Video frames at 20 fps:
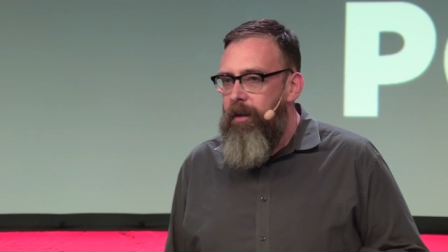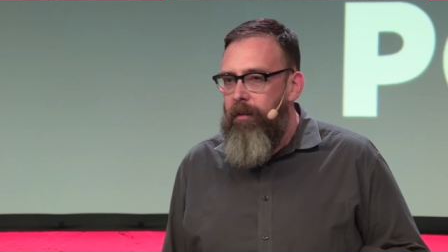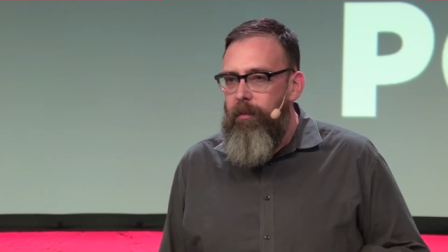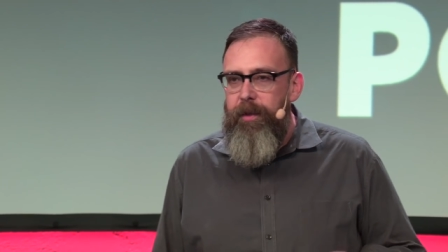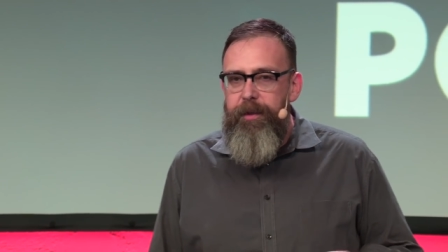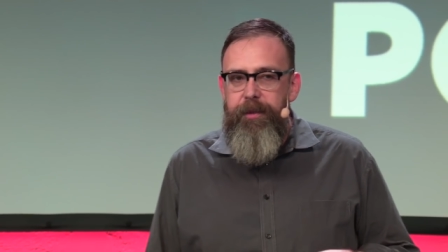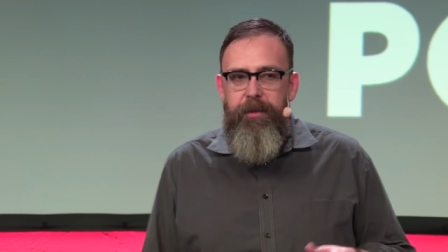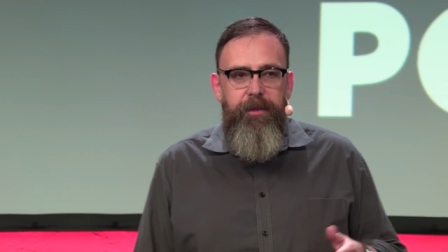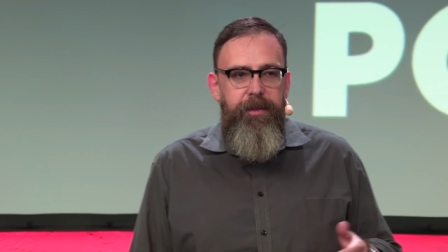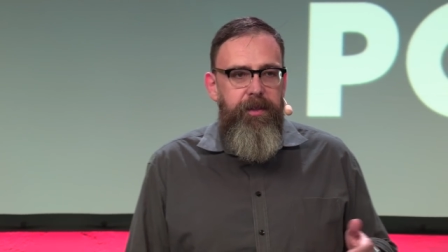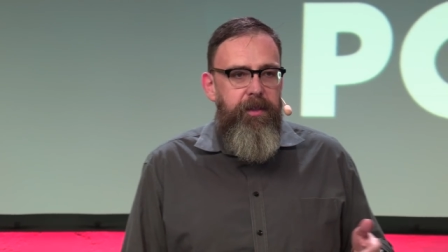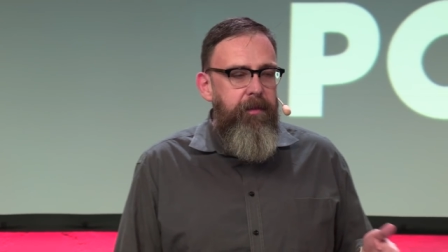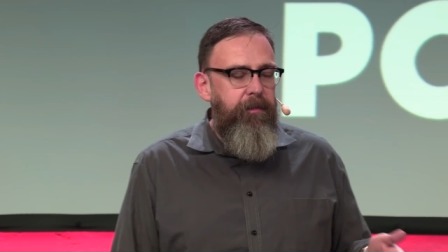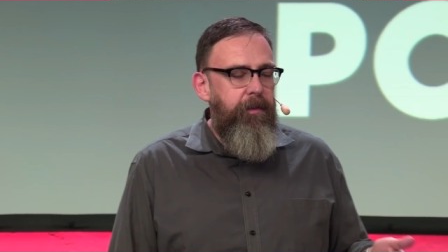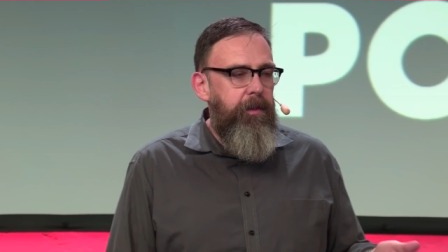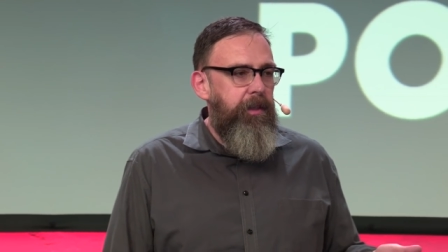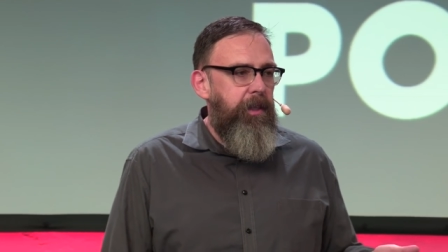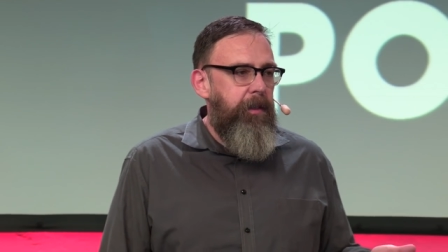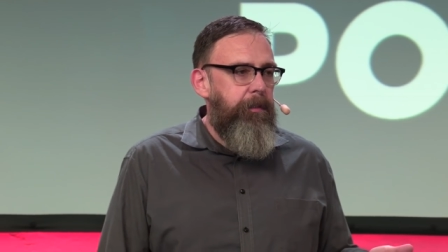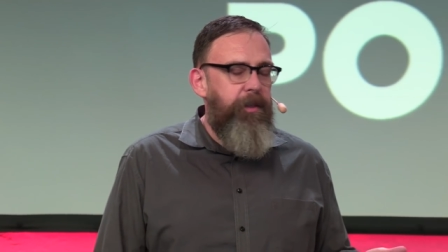with your
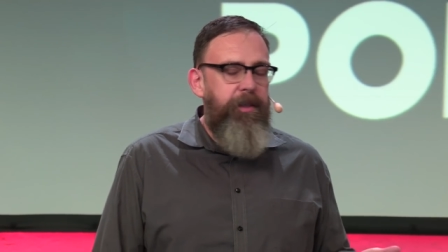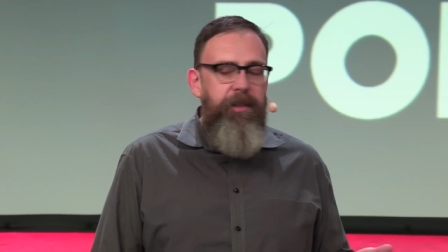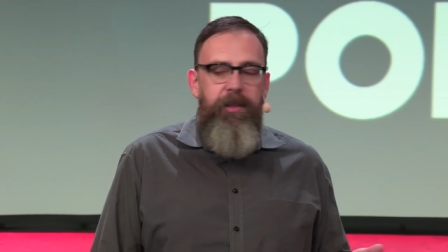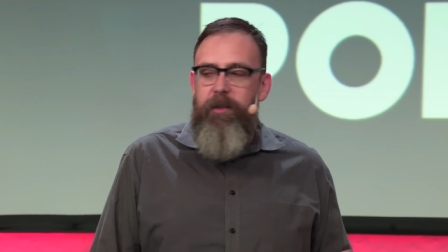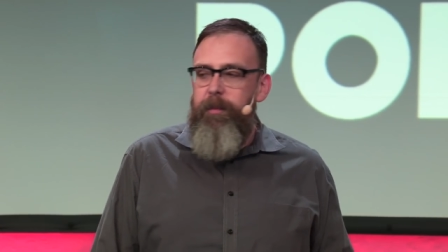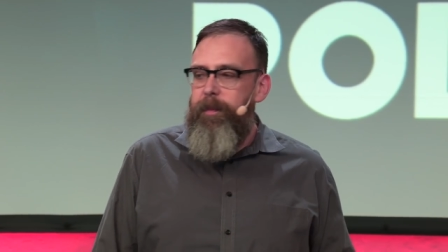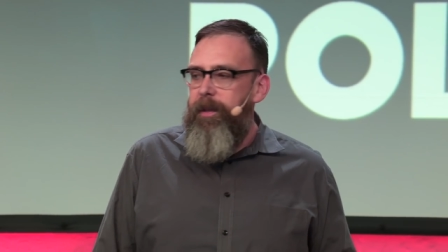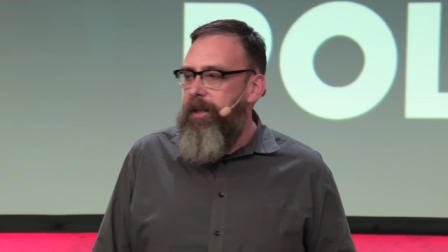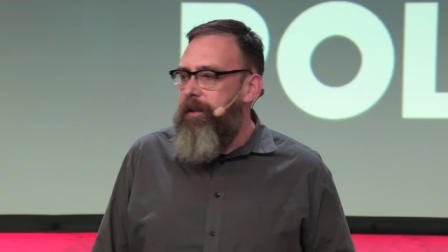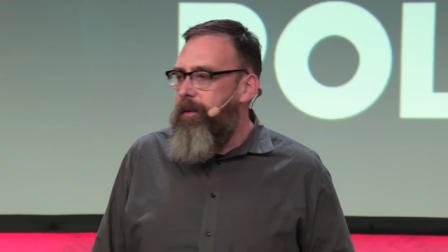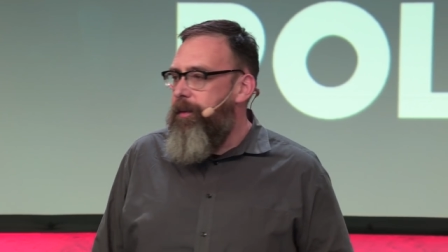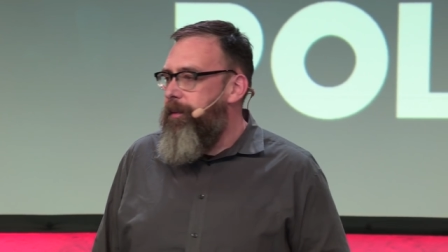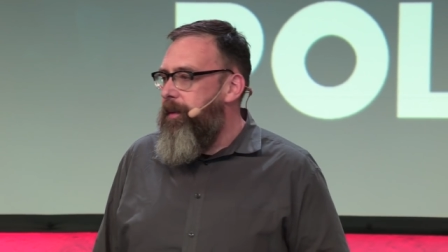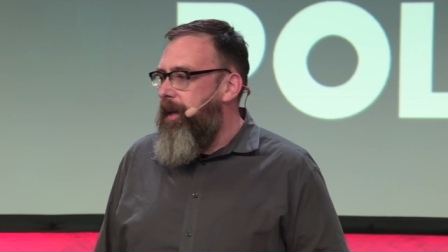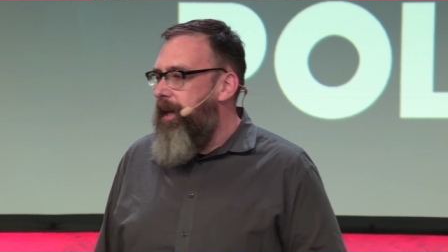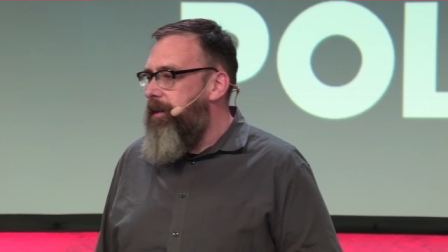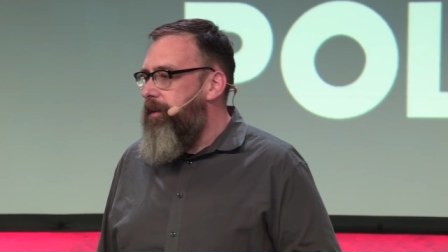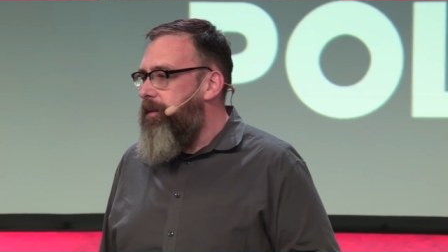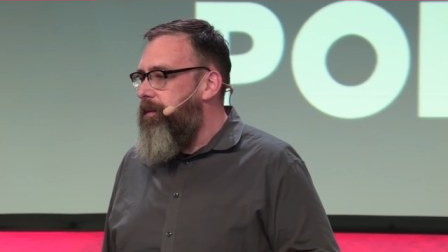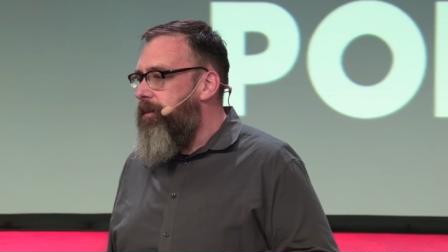civil liberties being
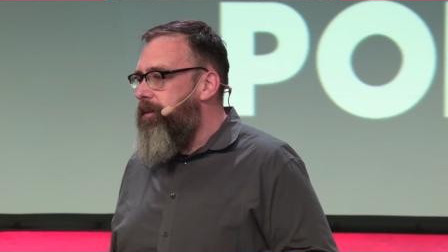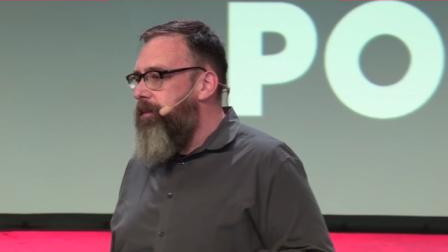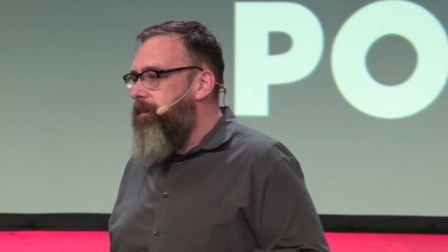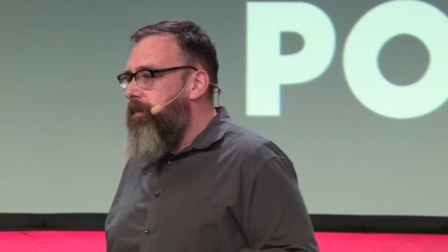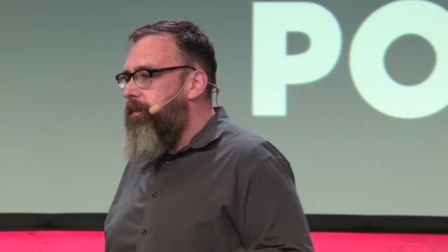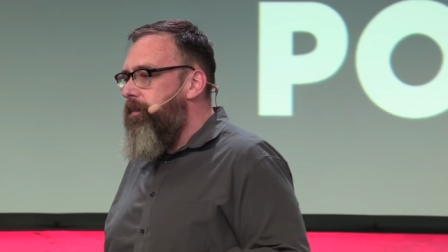threatened,